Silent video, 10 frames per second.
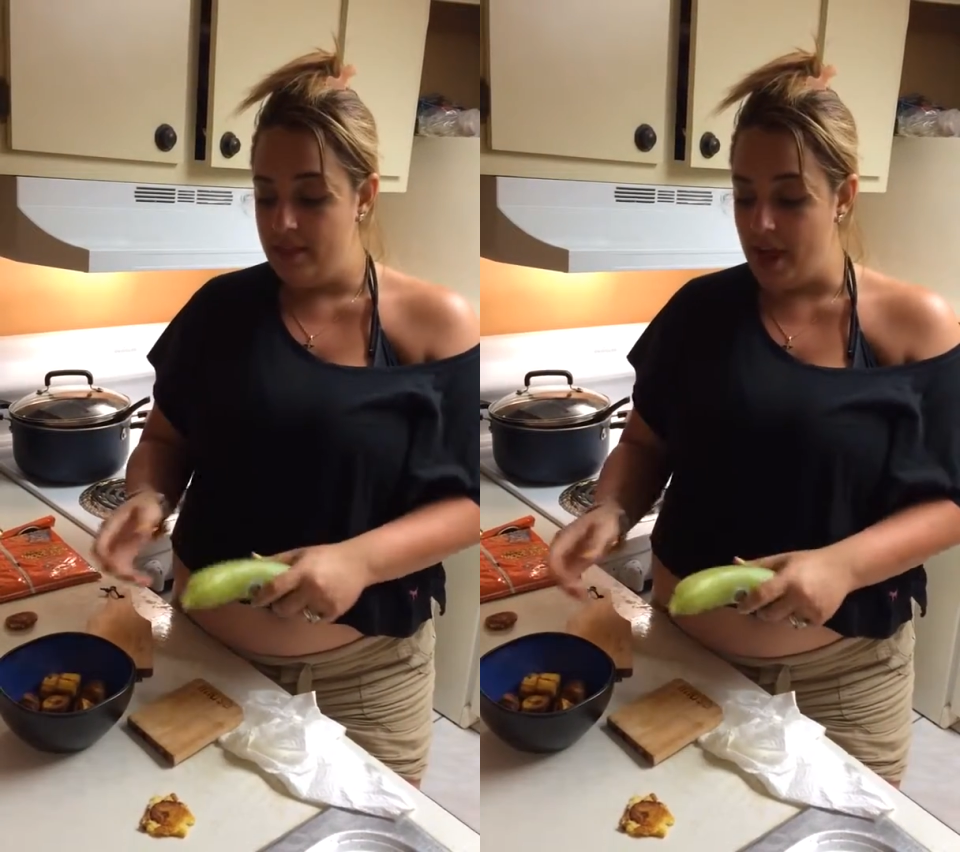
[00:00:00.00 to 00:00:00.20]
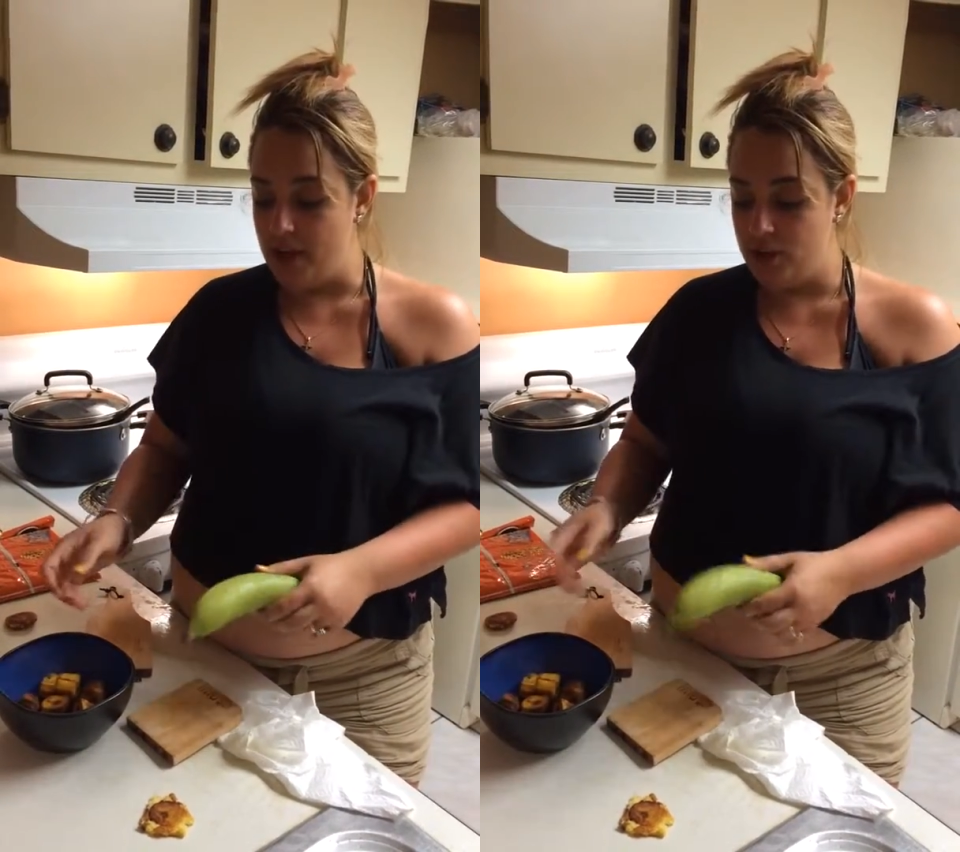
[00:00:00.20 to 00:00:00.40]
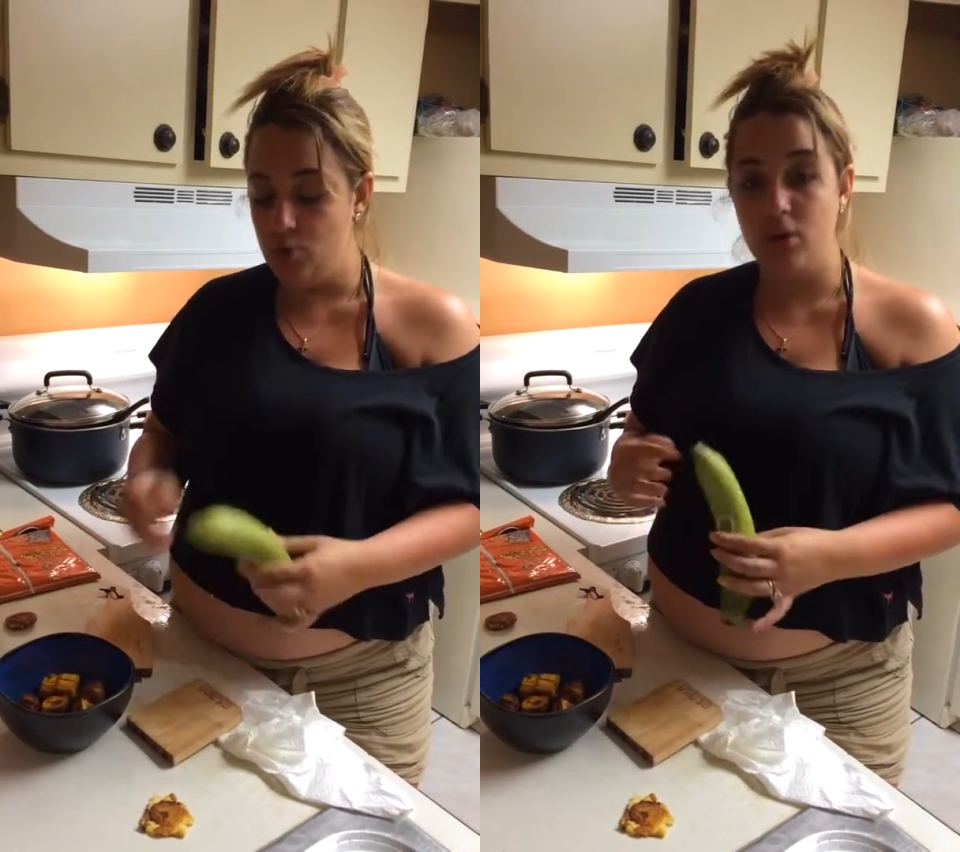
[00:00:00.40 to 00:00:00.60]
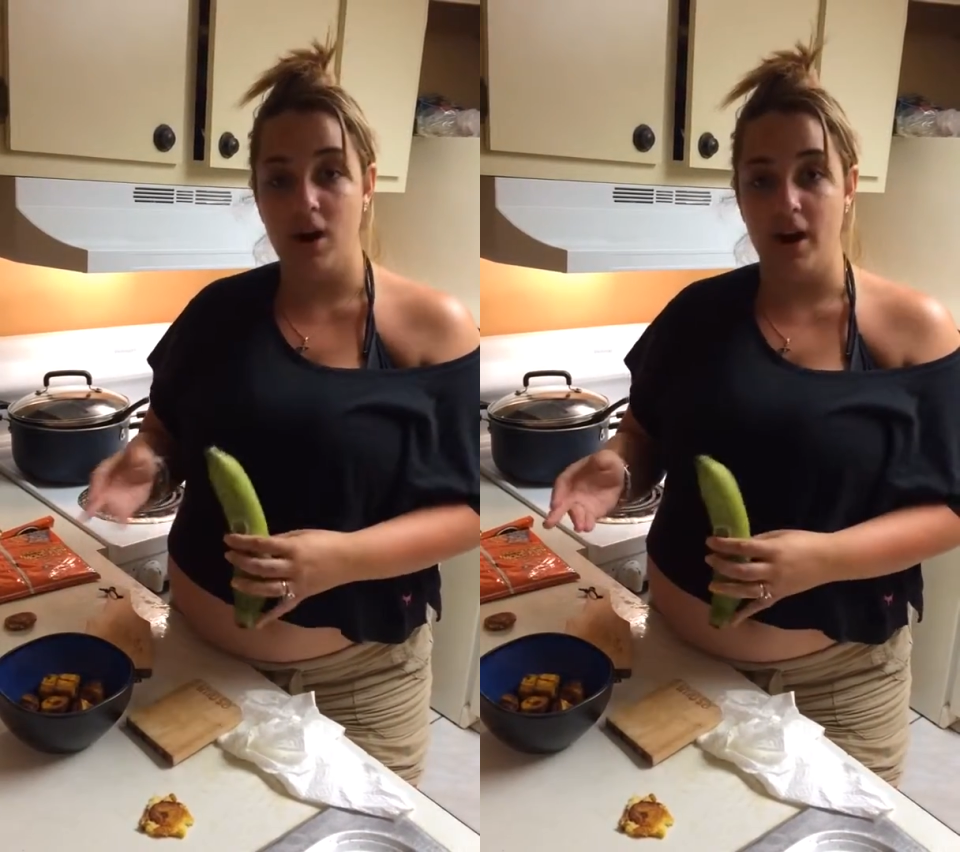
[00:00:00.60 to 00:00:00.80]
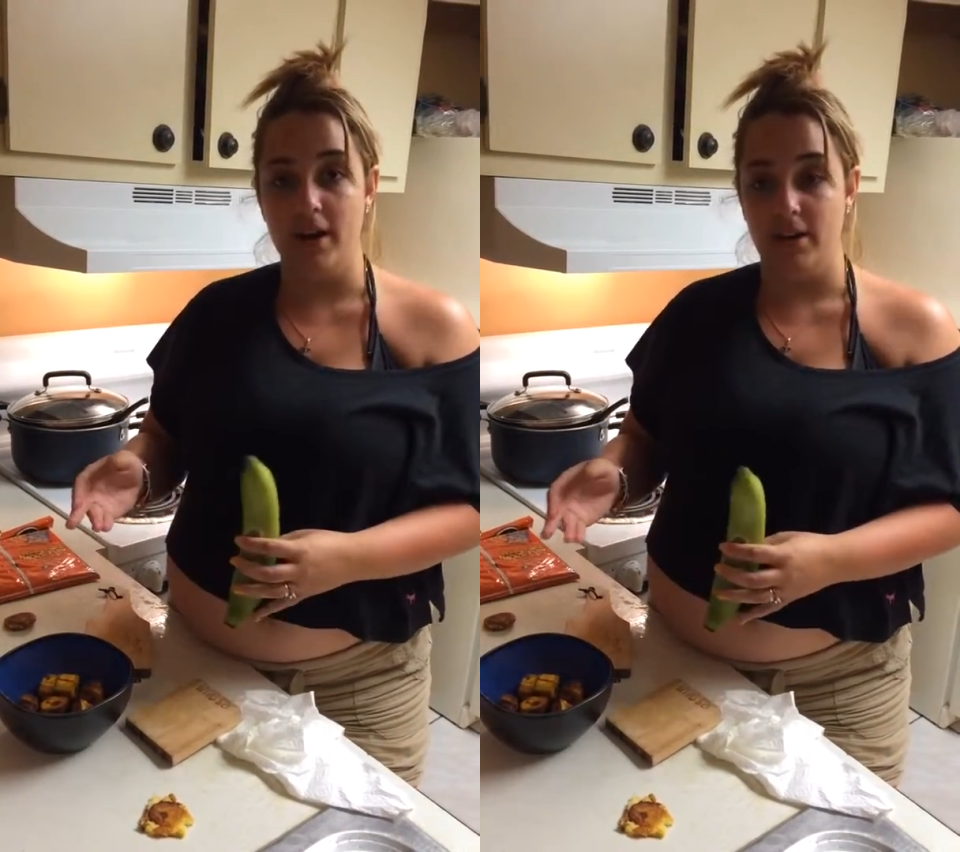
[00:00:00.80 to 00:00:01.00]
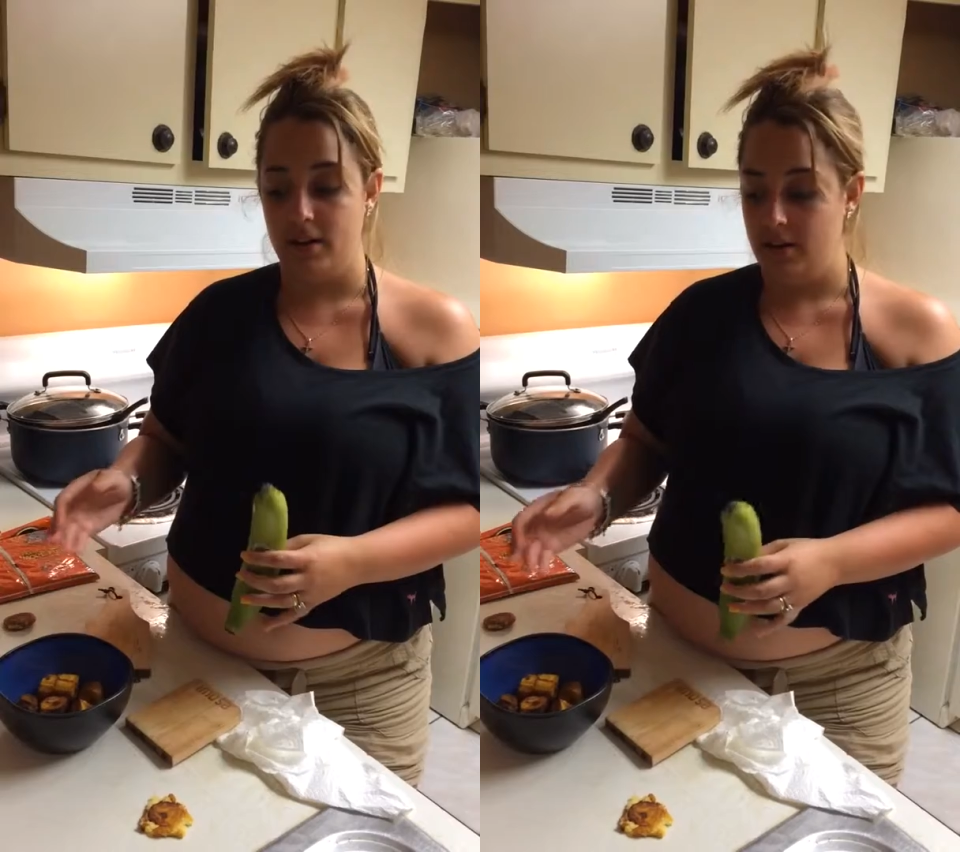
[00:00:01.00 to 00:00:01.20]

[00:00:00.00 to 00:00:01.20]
that you cut